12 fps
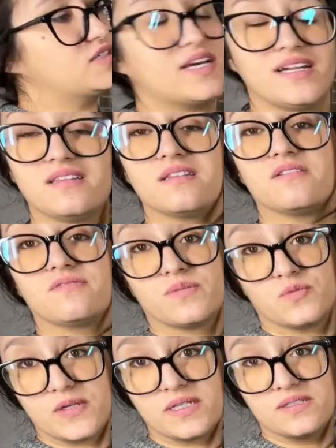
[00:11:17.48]
anything from
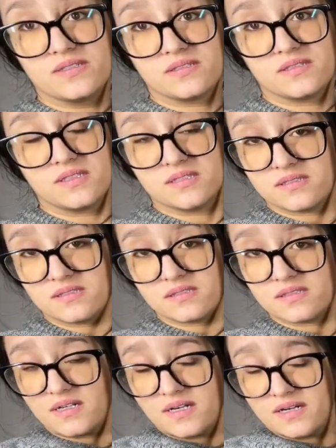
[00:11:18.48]
Wiggles, it's
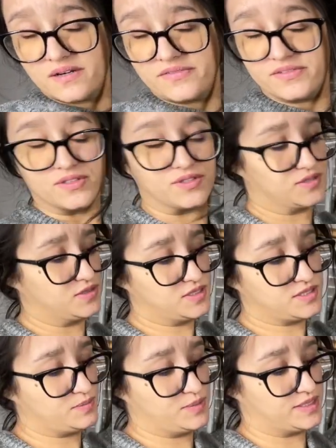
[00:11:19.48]
I've learned a
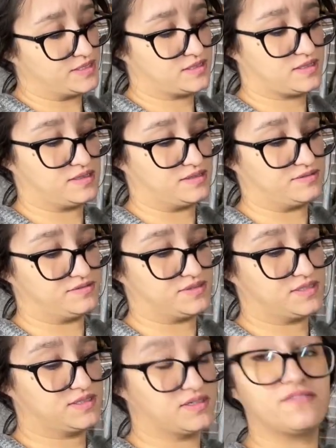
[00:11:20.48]
little bit of
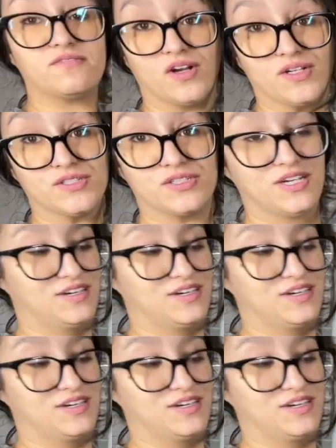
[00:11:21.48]
French.